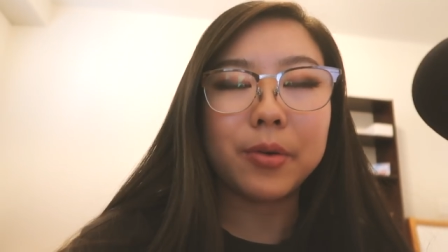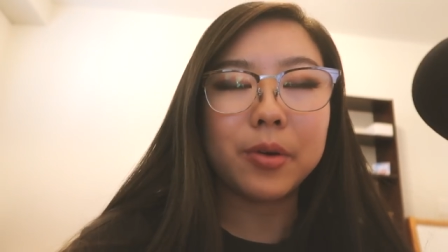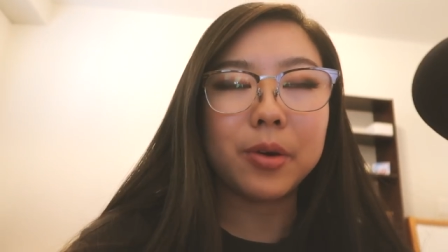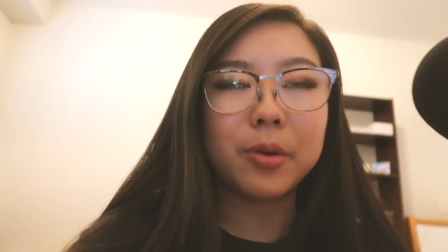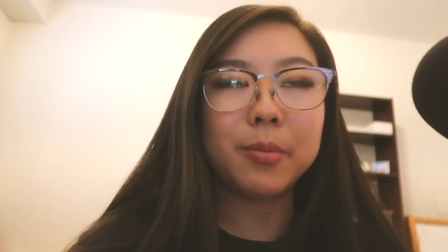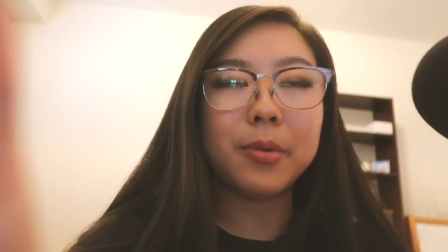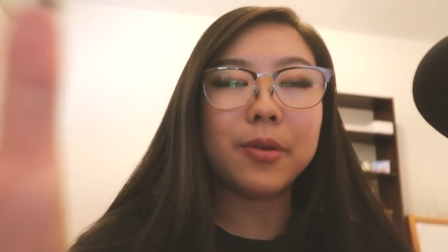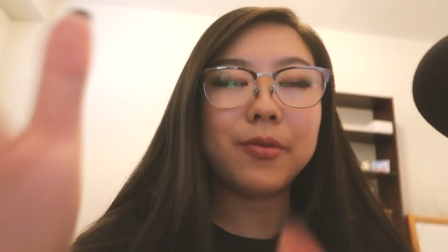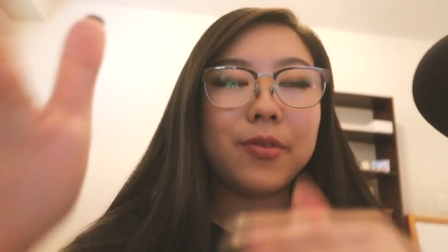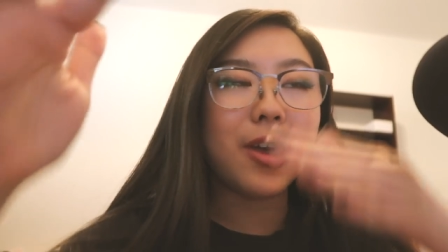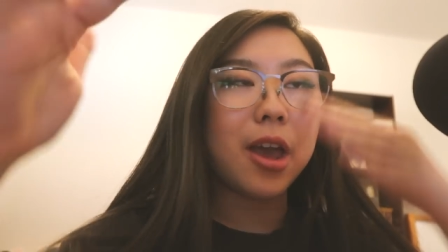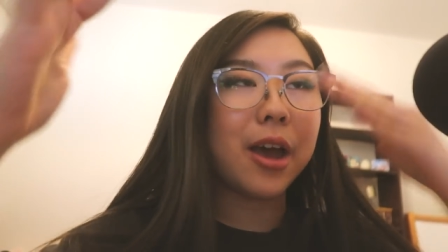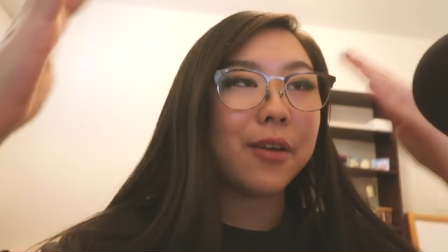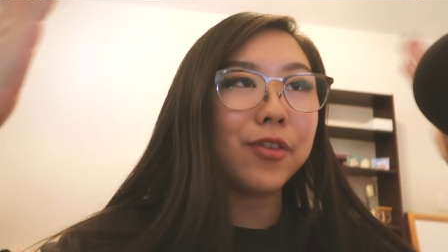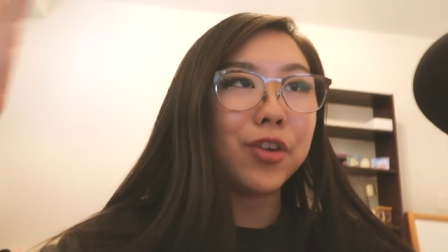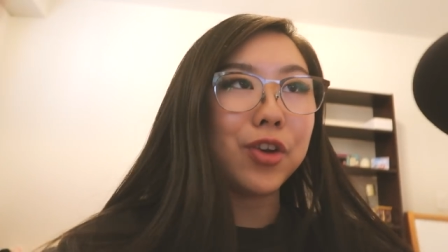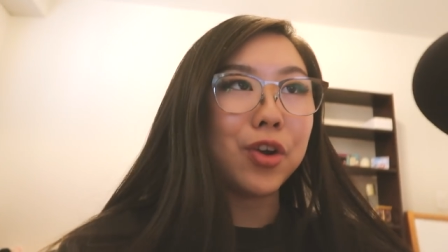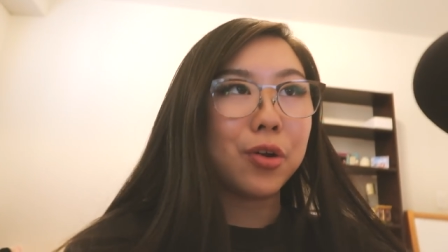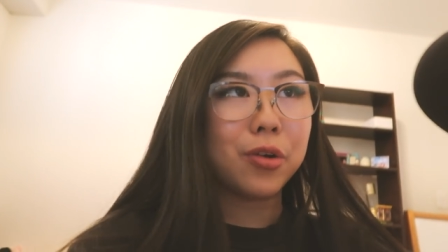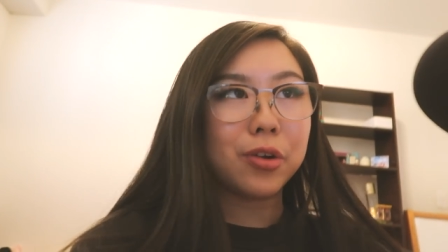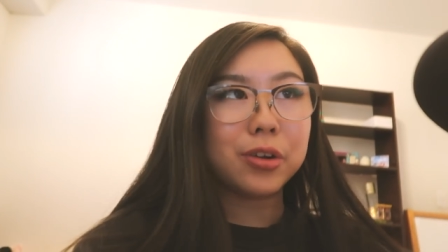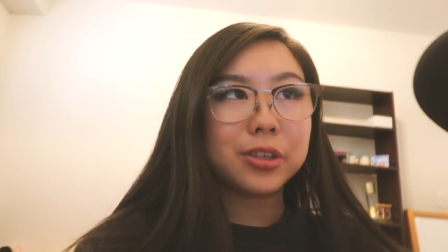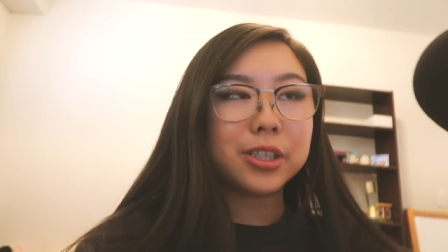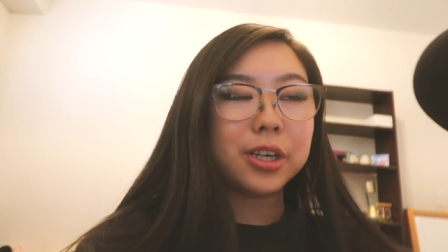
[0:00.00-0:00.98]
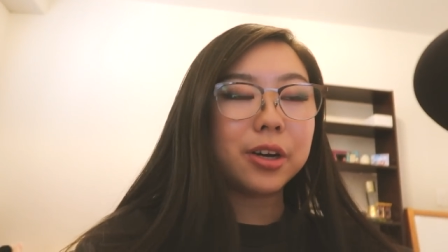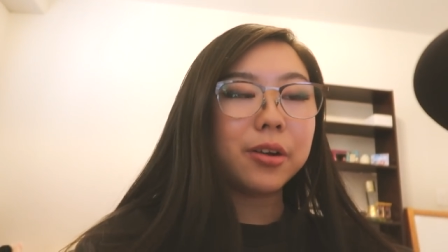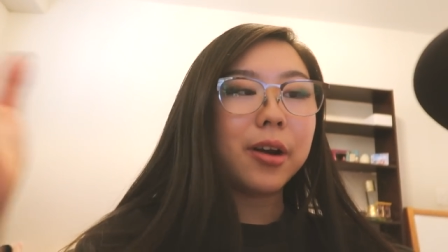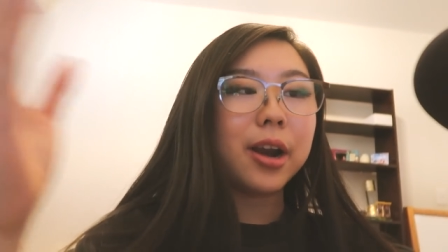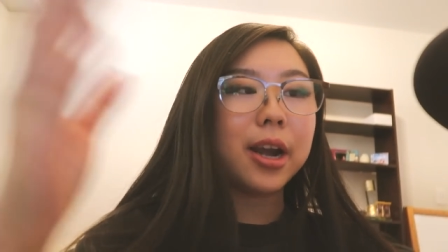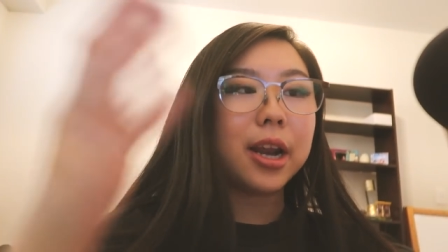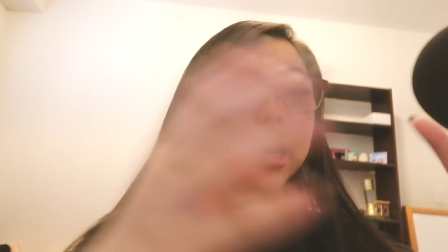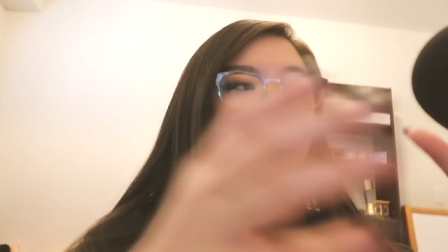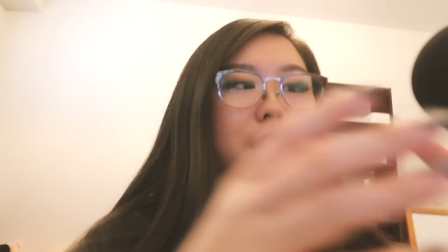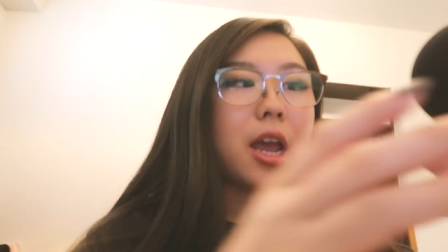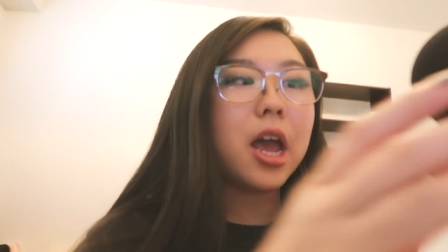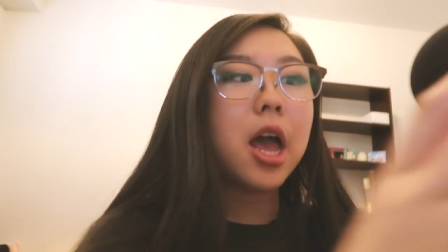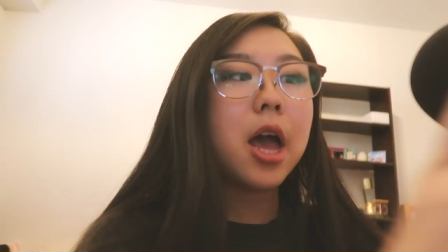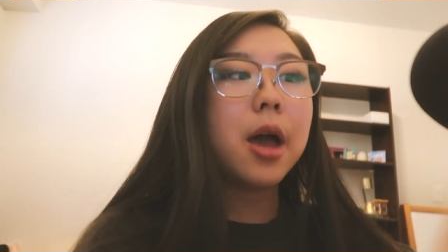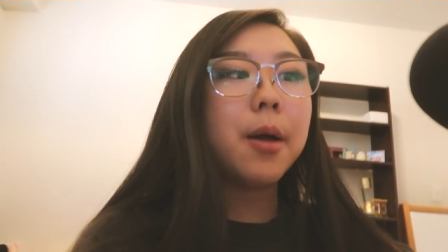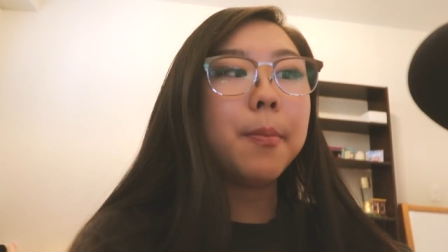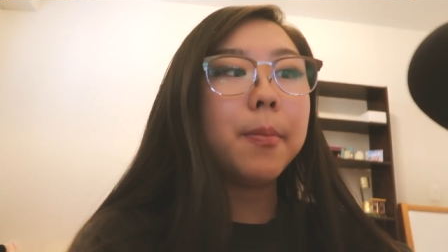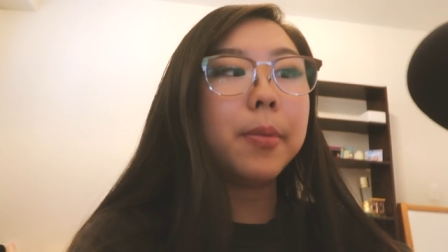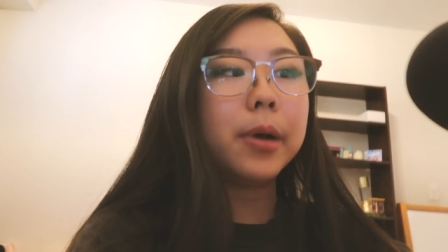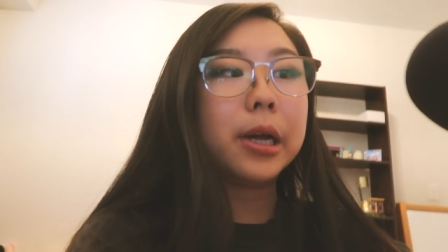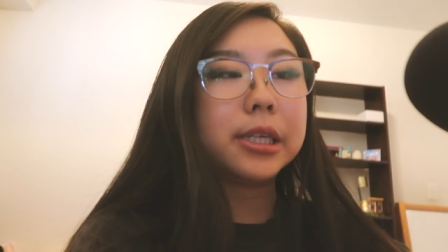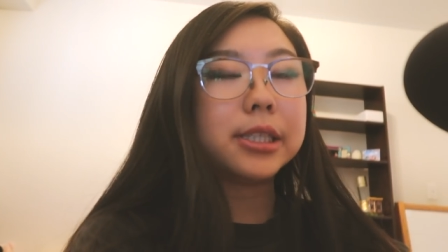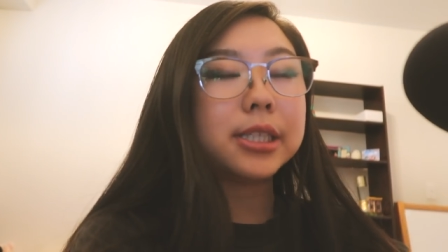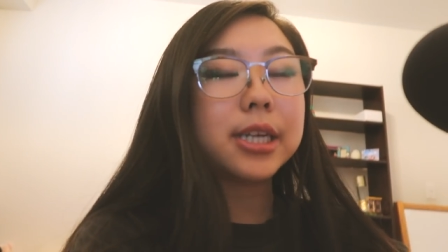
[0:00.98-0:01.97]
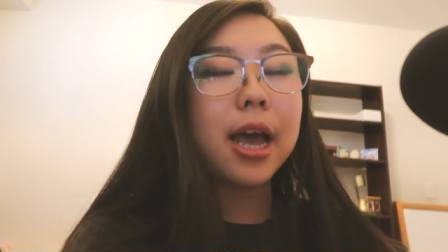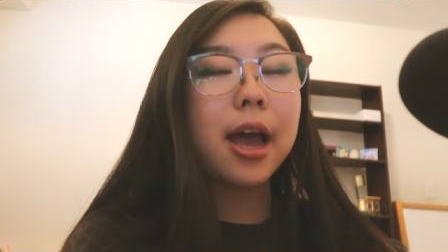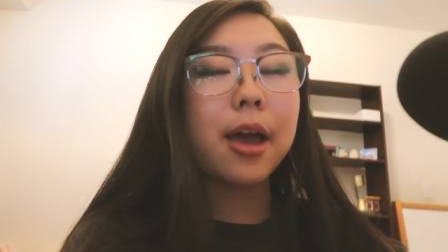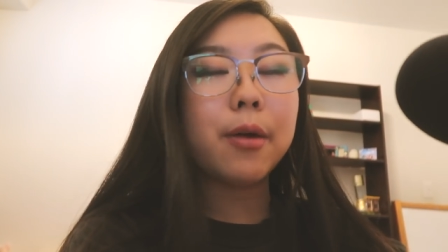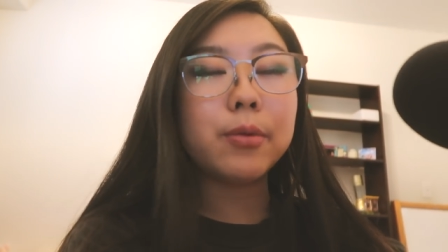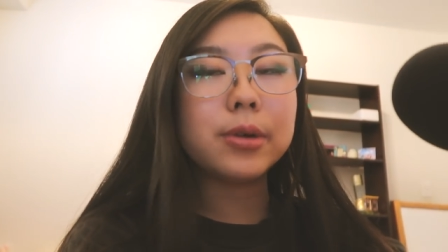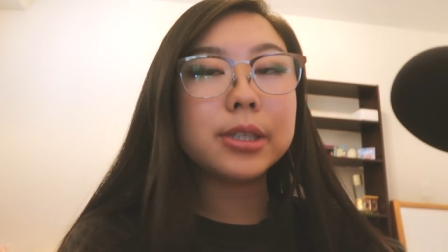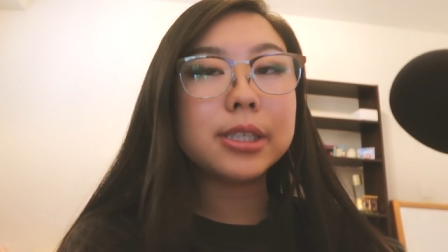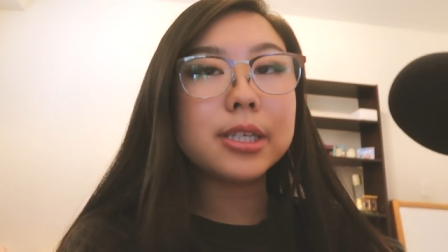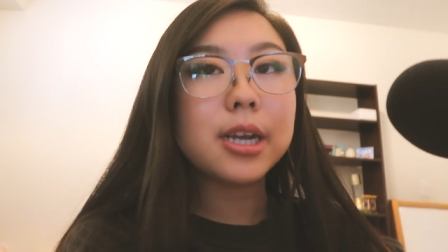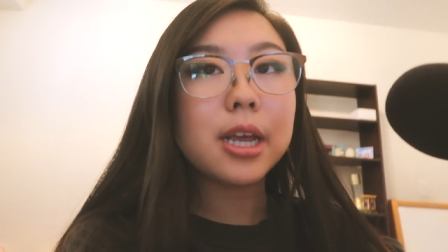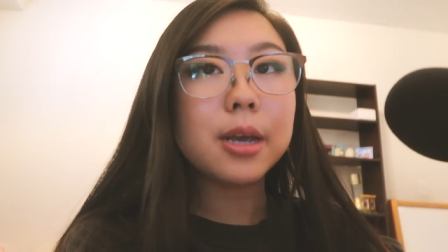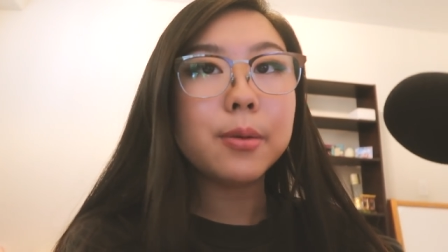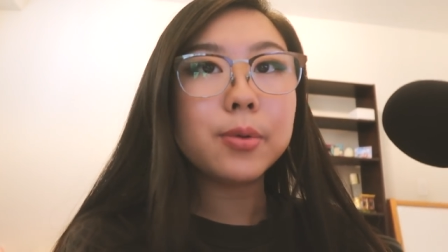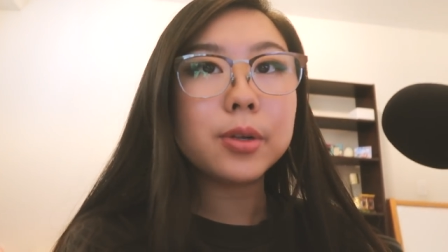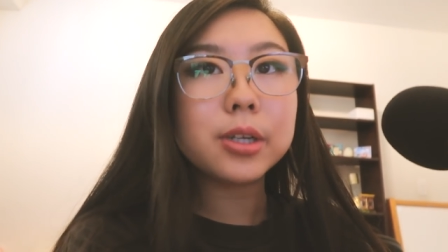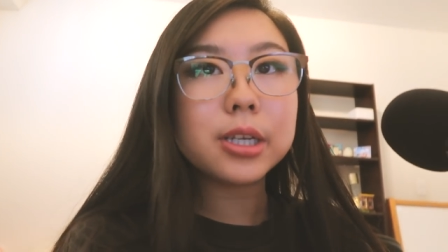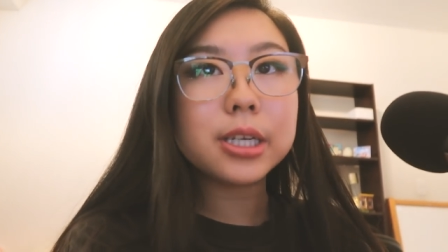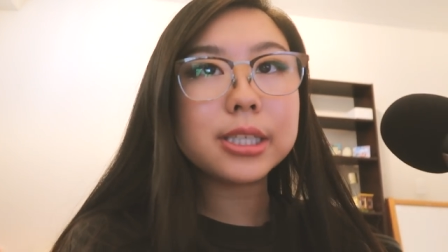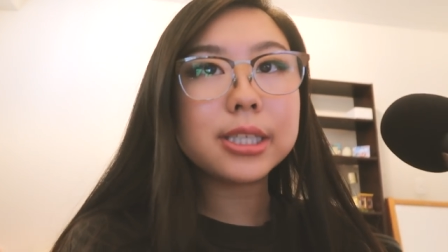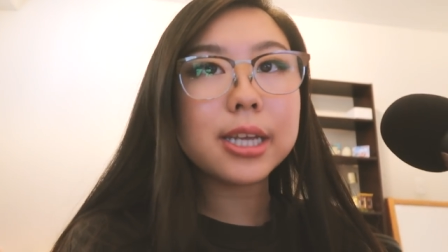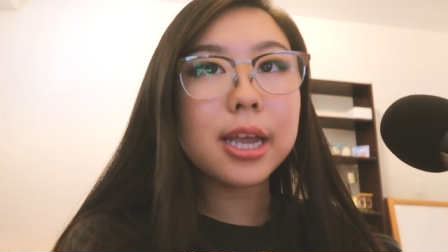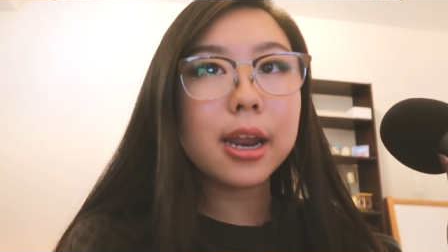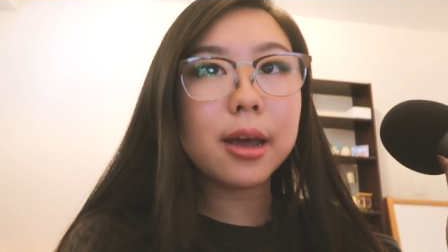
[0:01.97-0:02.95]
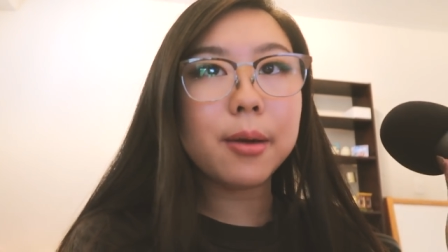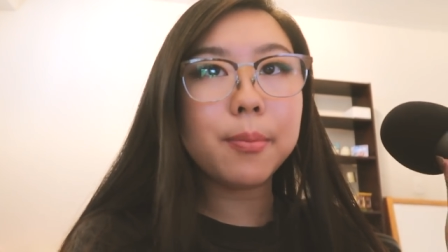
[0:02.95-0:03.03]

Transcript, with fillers: room if you haven't noticed already, but I wasn't able to set